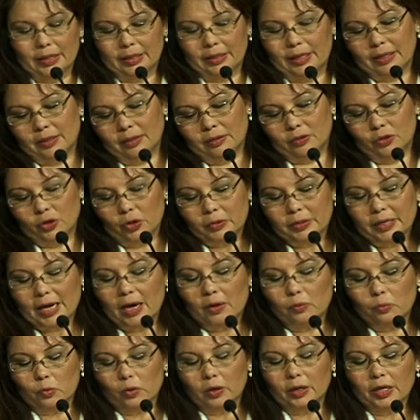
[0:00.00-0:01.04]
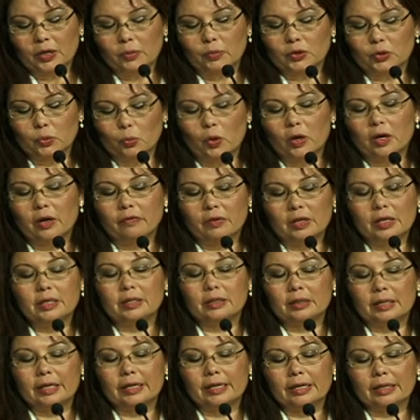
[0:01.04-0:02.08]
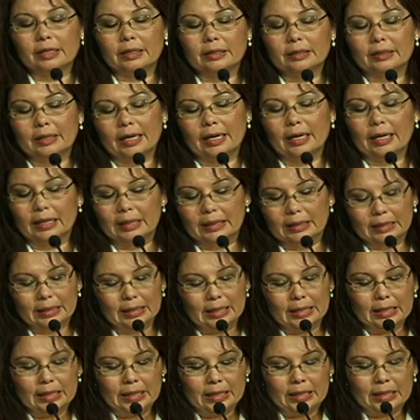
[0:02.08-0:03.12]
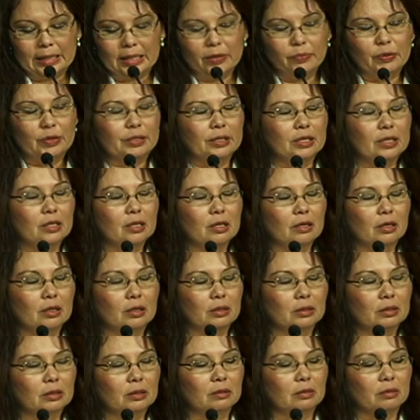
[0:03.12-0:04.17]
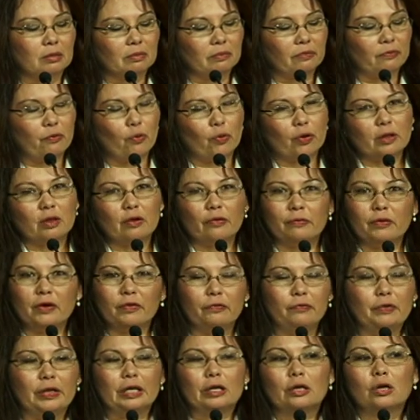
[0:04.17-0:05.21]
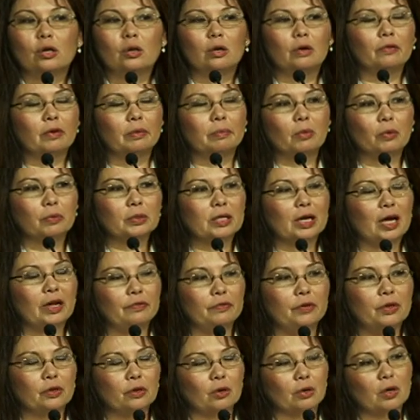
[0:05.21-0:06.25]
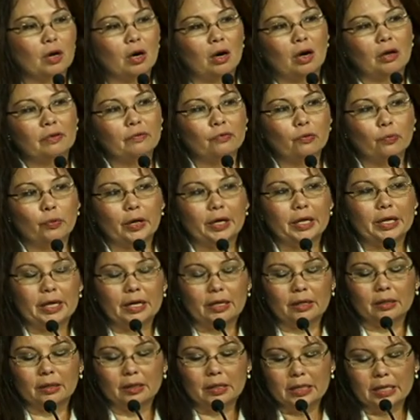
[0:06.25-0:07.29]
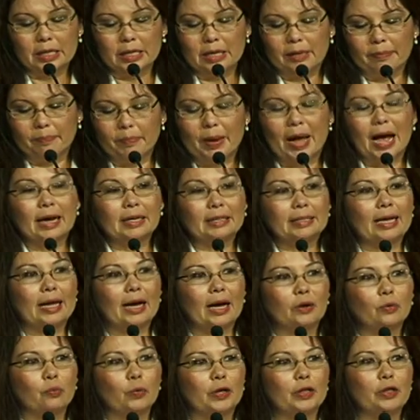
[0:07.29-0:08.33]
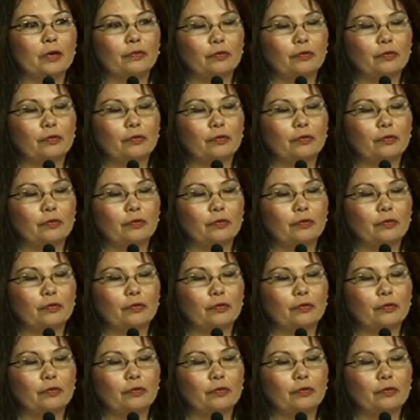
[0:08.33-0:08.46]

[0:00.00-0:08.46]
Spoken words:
And Joe Dan was one of these kids, and he was in the fourth or fifth vehicle of a multi-vehicle convoy in Baghdad when the